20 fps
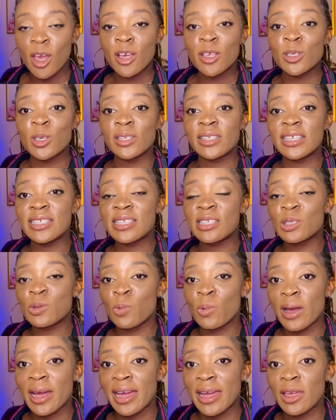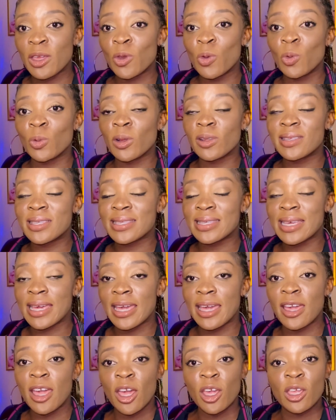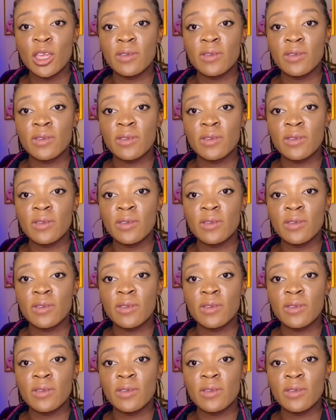So this is why you say